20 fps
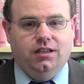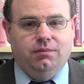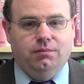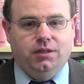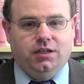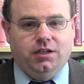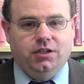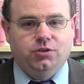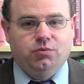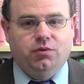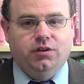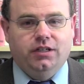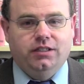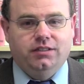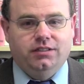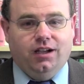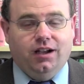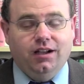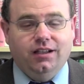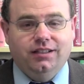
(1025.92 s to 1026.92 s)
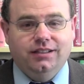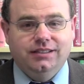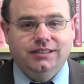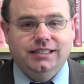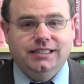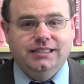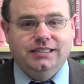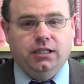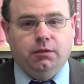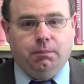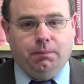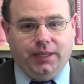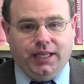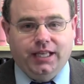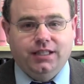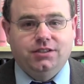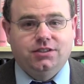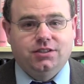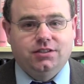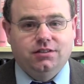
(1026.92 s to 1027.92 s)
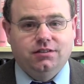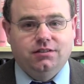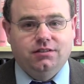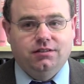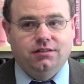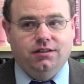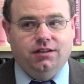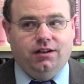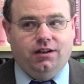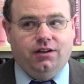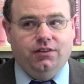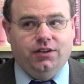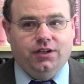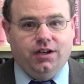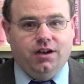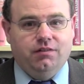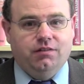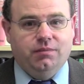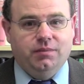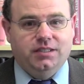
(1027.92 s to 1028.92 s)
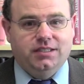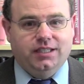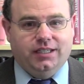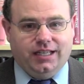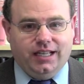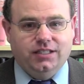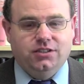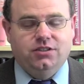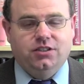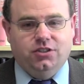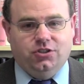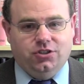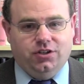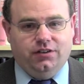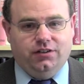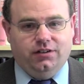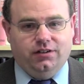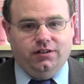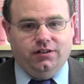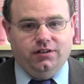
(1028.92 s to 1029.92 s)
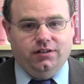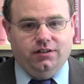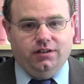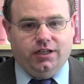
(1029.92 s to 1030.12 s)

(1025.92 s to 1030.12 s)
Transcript: because what it does is it pits all the governments against each other.